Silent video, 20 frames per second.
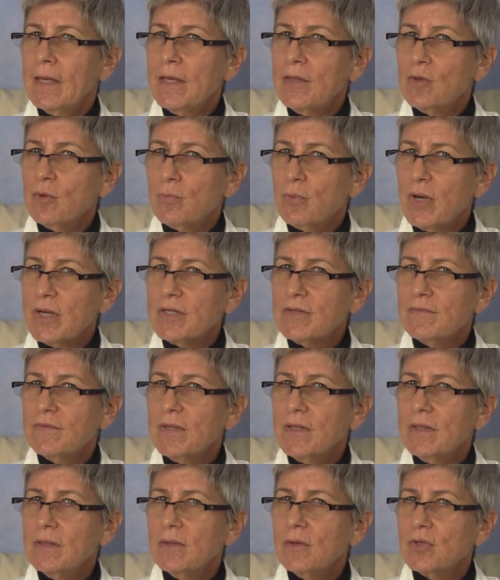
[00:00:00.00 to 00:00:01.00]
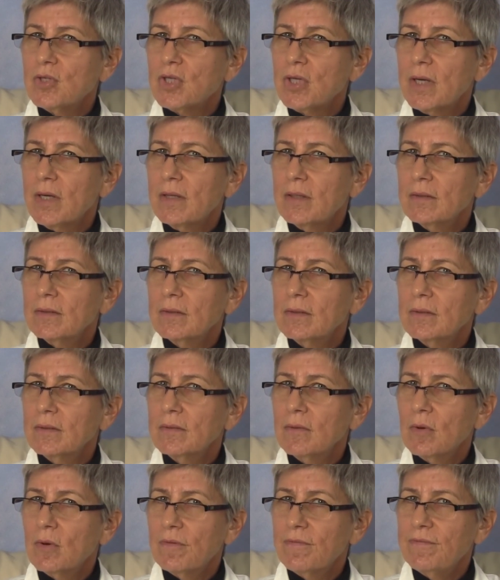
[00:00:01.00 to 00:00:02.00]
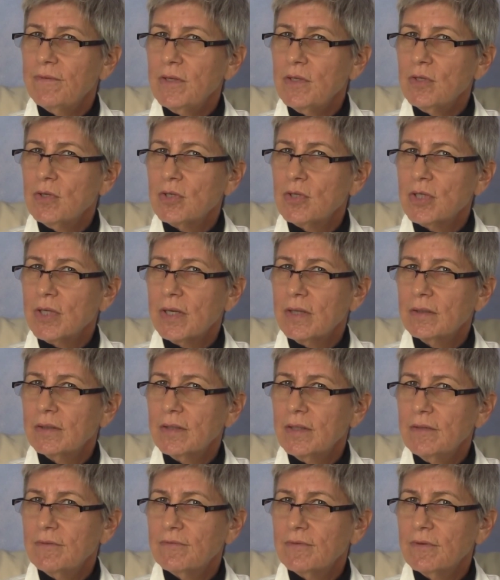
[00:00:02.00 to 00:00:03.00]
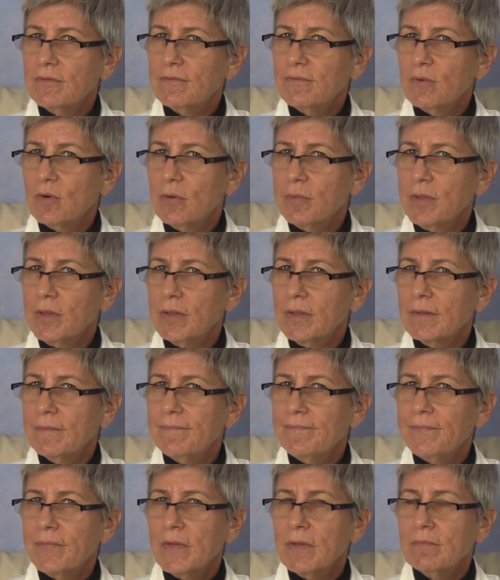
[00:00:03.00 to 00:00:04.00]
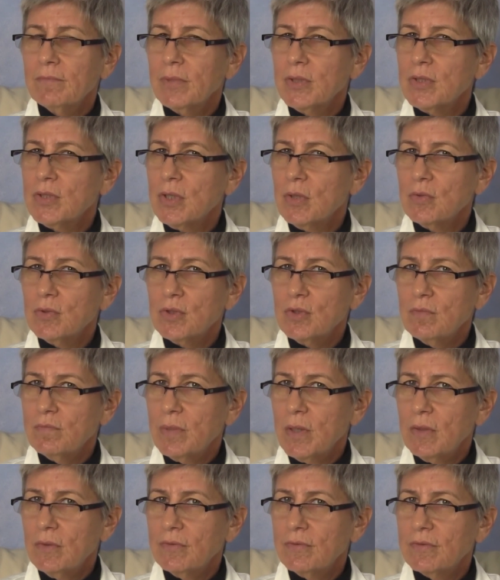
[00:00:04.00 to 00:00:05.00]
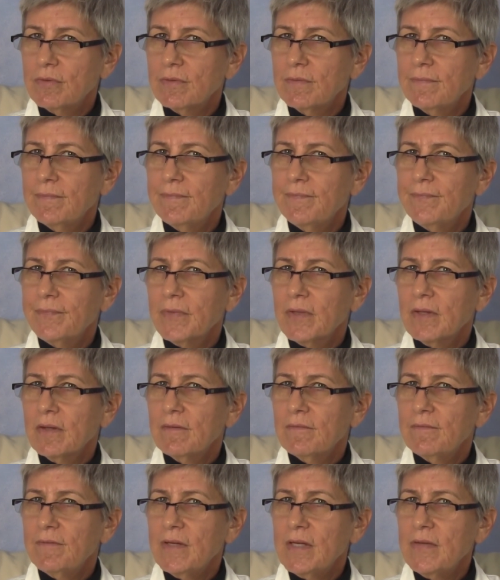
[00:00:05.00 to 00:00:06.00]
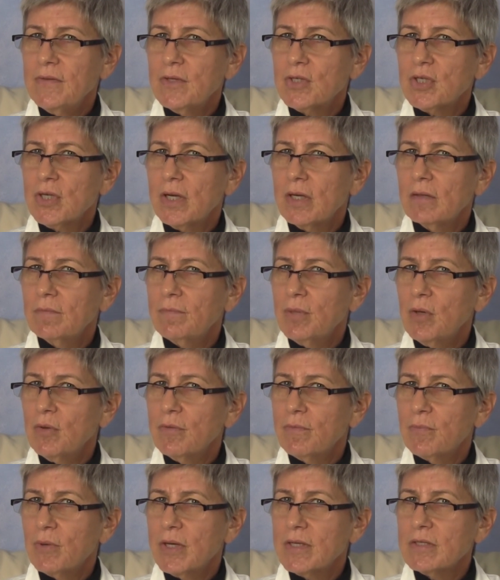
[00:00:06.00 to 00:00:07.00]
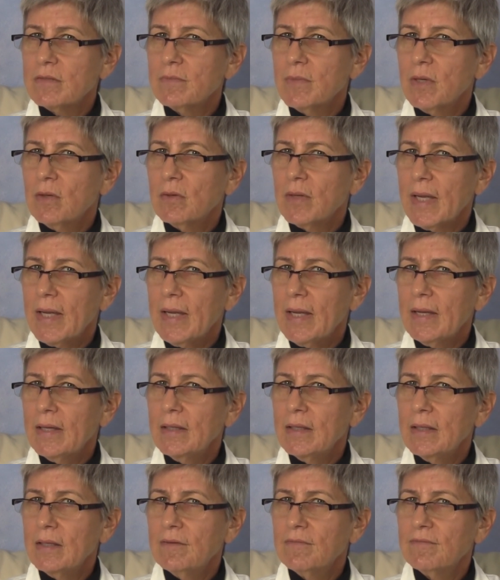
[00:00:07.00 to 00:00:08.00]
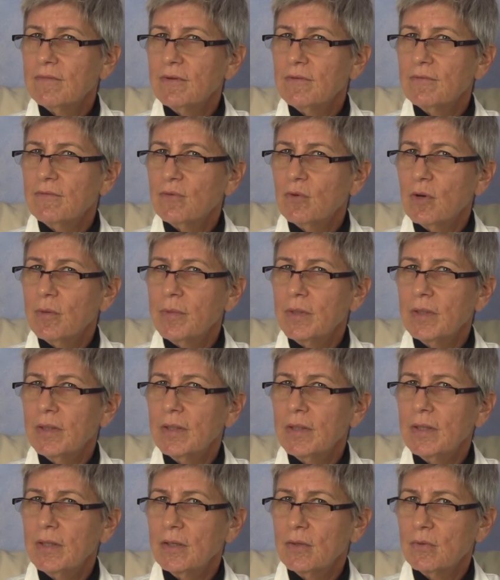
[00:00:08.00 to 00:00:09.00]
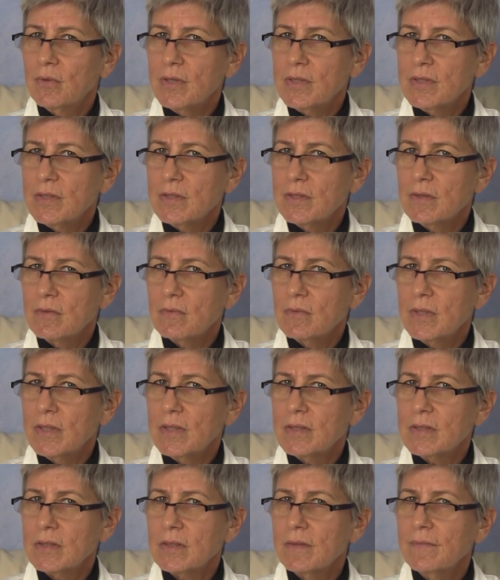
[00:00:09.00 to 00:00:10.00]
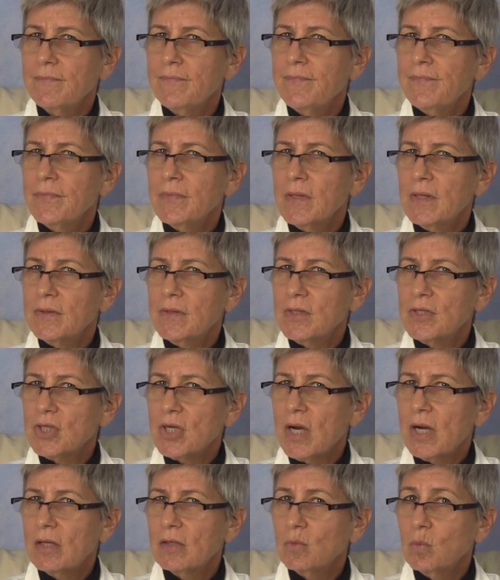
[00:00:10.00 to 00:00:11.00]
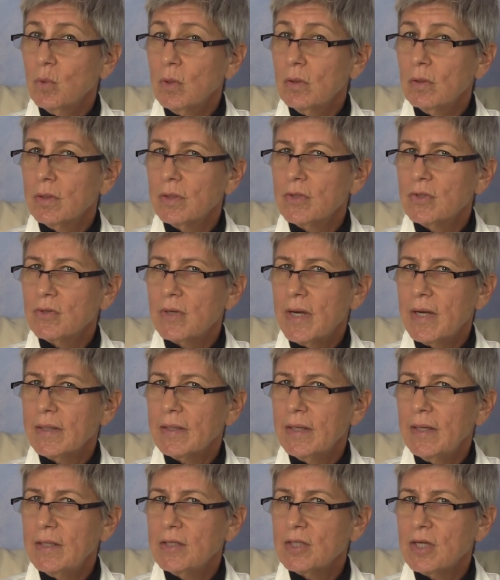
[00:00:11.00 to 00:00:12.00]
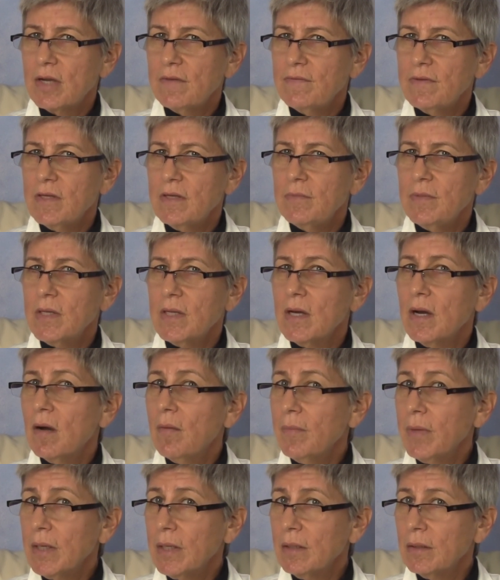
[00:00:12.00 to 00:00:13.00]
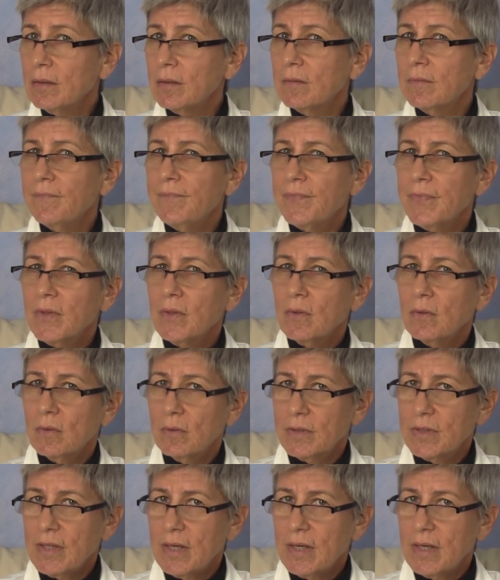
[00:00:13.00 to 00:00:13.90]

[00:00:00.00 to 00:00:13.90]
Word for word: Either breastfeed your child or feed your child infant formula, but don't do both. Feeding the child both breast milk and infant formula increases the risk that the child will contract HIV, become ill, or